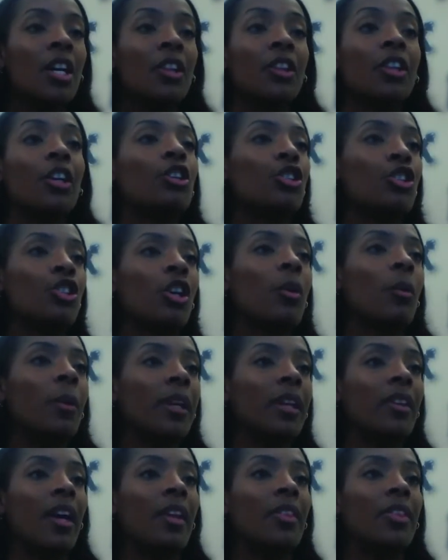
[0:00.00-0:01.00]
They're
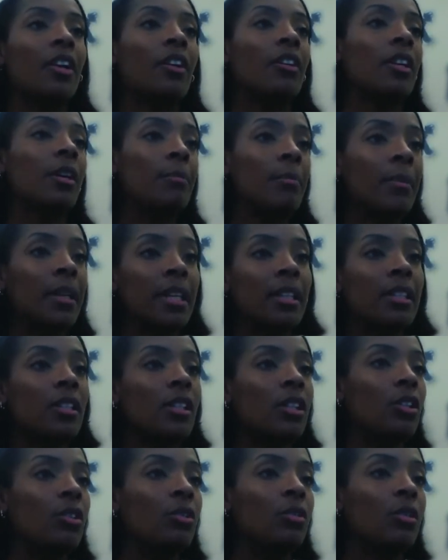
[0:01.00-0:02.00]
showing that they're committed
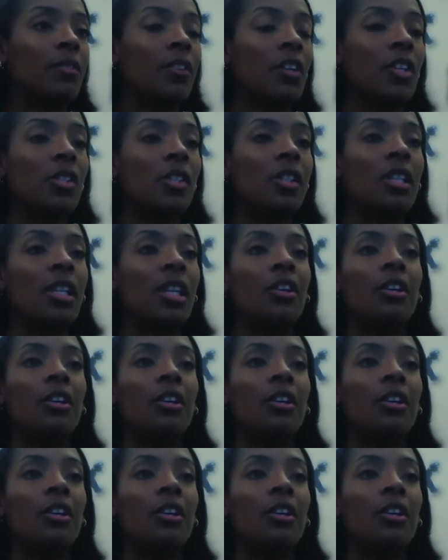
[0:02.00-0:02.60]
to the university.